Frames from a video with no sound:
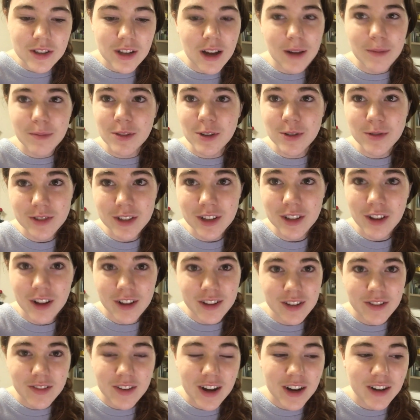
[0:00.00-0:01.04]
I'm losing
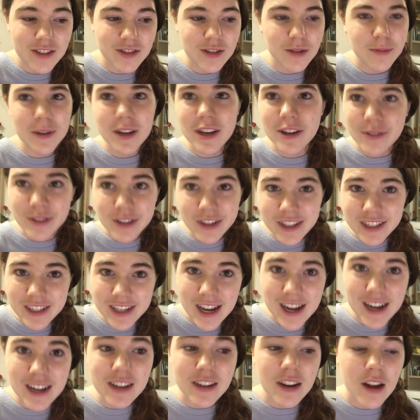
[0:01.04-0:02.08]
lots of iron, so I'm getting really
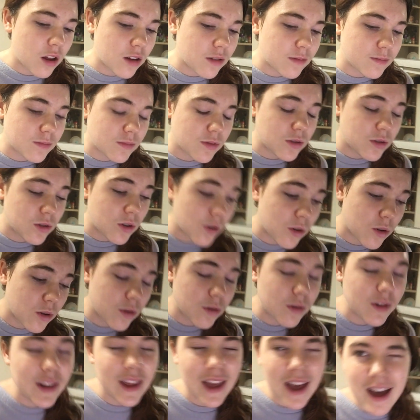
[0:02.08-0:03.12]
tired. Um,
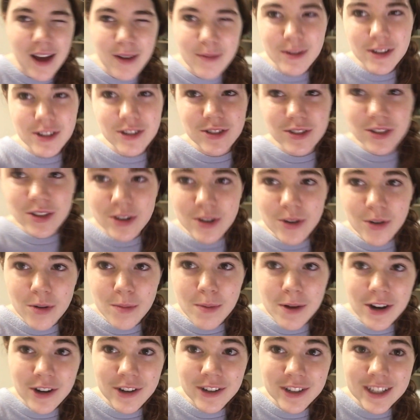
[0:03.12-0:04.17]
so yeah, I'm just gonna go to
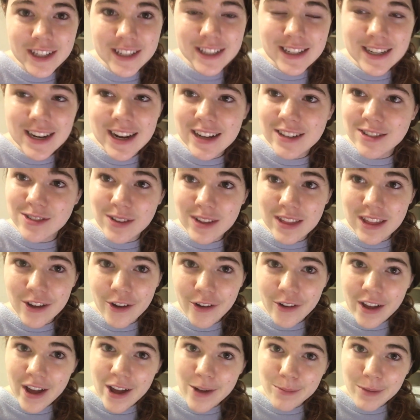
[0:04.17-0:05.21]
bed early tonight, so I think
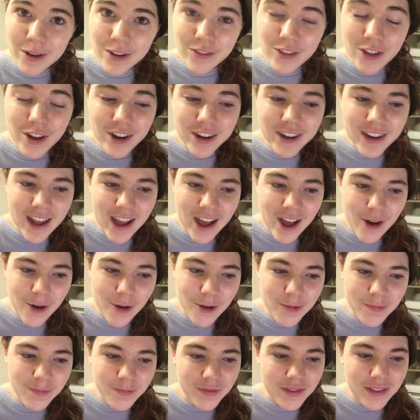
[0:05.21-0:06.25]
I'll end my vlog
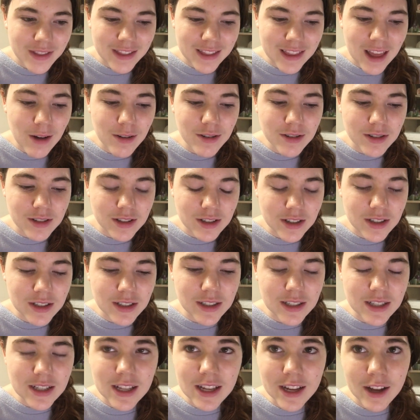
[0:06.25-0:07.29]
now that was
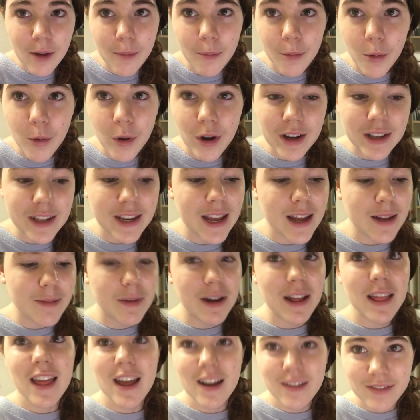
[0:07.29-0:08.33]
seriously like a boring day in
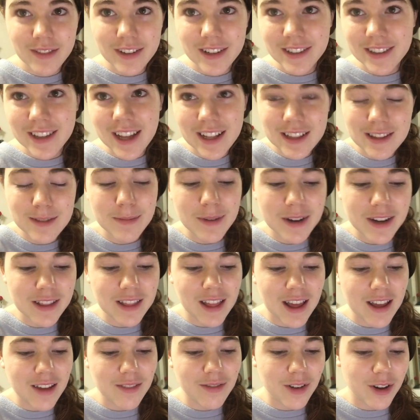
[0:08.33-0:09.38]
my life. Like that's my
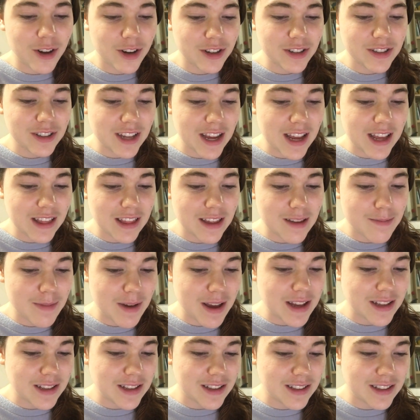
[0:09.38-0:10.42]
life on a daily
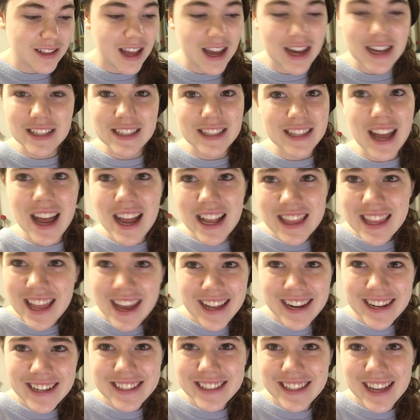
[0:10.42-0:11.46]
basis, guys. Not
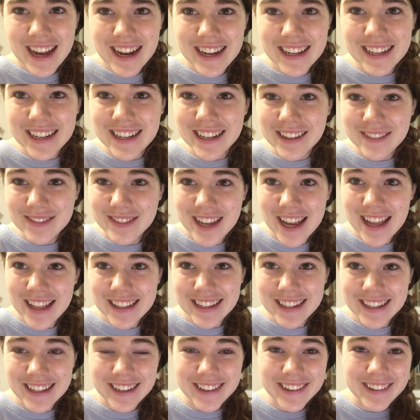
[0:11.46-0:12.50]
that exciting, I'm
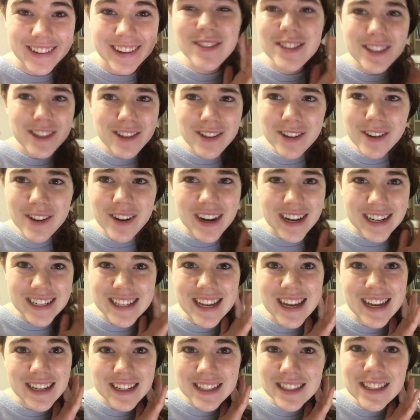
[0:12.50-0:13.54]
telling you. It's still a great
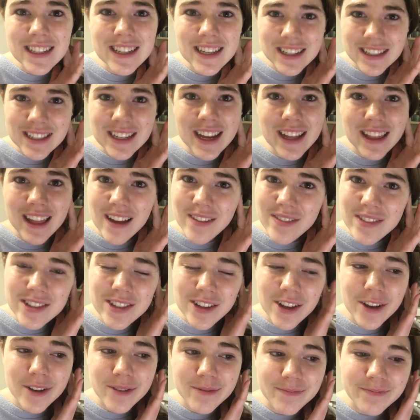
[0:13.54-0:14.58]
day. It's a good day. Life is
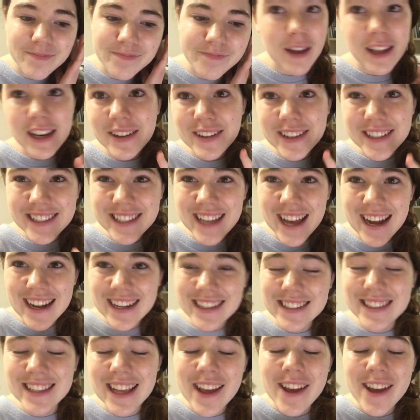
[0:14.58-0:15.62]
good. Anyways, guys,
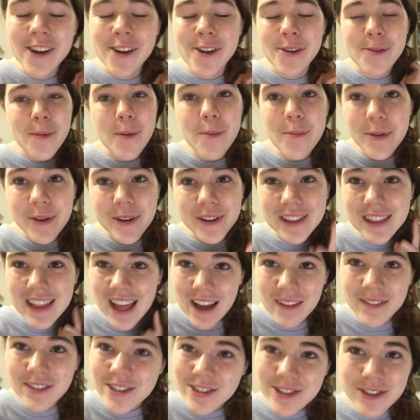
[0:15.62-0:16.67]
remember,
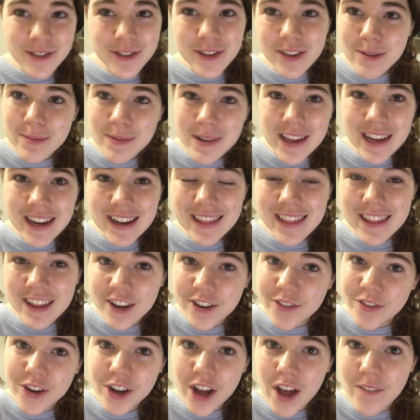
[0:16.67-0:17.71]
life doesn't only begin at the end
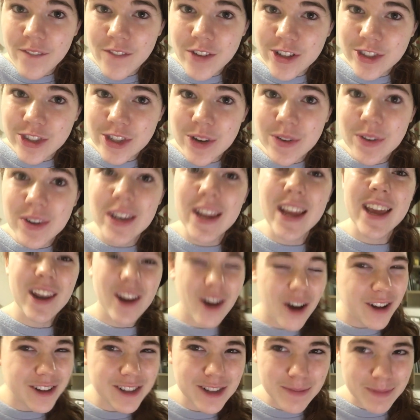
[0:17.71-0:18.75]
of your comfort zone. It
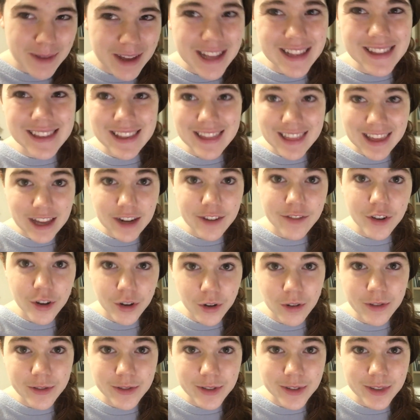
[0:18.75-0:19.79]
also begins at the end of your
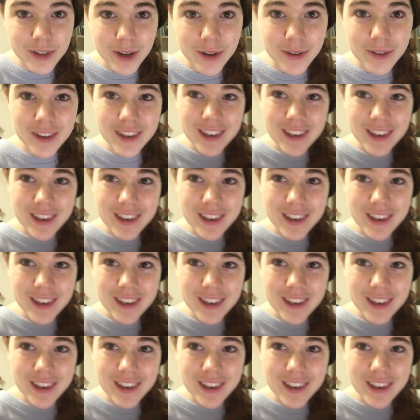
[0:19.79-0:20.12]
culture zone.